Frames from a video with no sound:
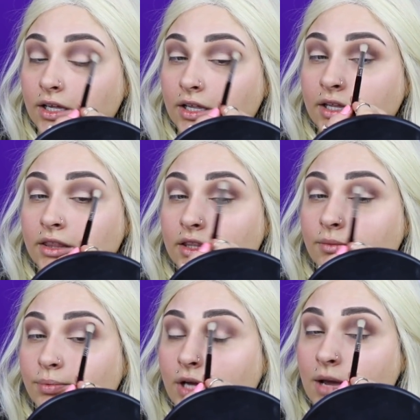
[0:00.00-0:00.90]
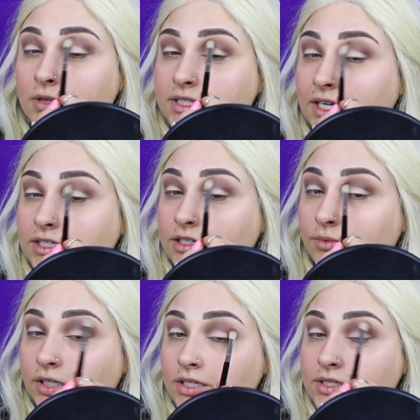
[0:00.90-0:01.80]
in the comment section,
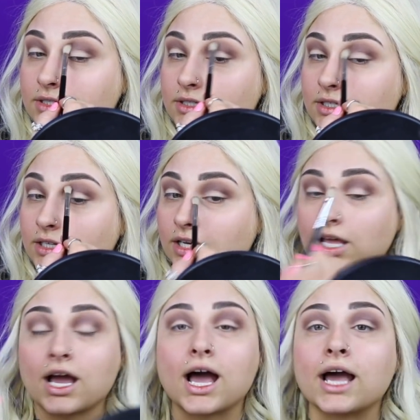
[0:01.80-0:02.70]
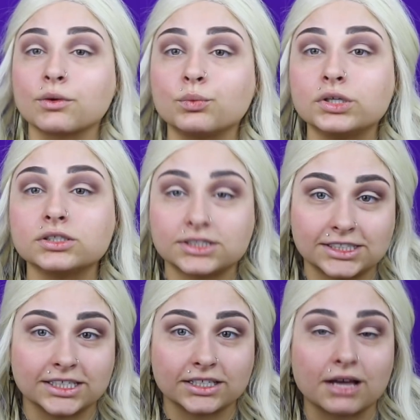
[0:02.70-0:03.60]
because I will
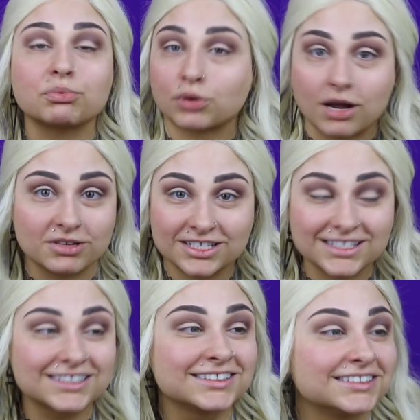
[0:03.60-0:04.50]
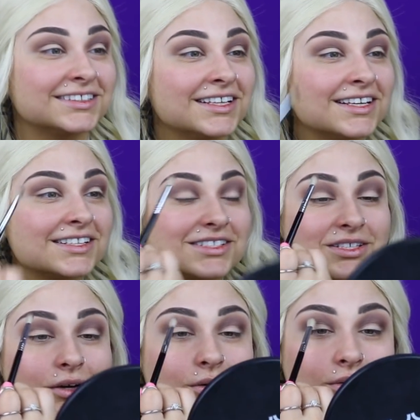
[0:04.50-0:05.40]
see it, I promise.
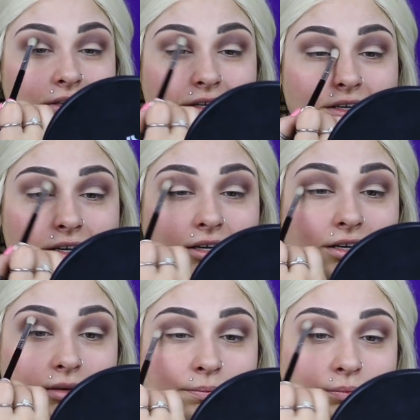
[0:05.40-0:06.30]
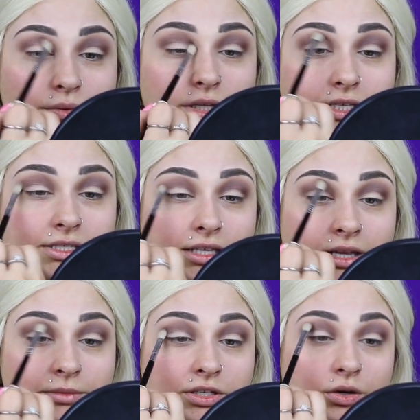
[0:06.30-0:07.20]
So Please
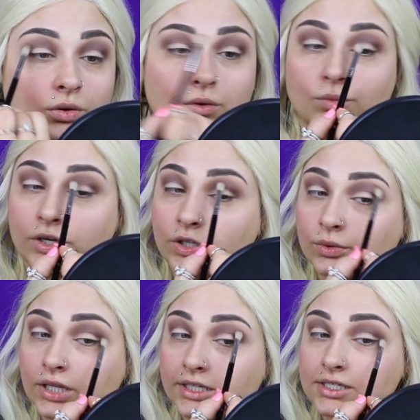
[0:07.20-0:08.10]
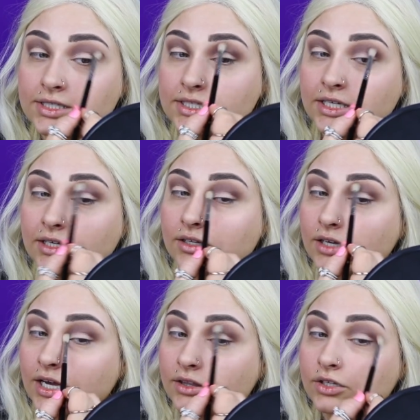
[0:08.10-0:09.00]
let me know what you would like to see
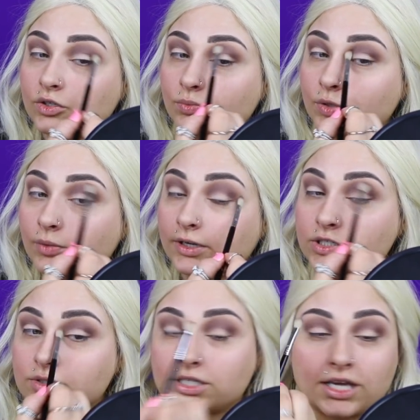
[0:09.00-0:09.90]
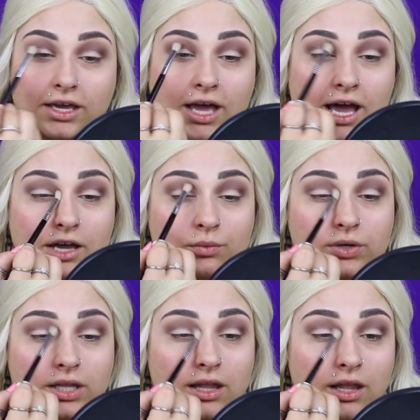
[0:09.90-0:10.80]
on the new Beauty by Josie K. I
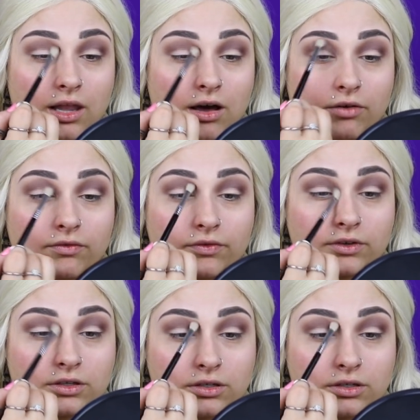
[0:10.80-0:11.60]
would love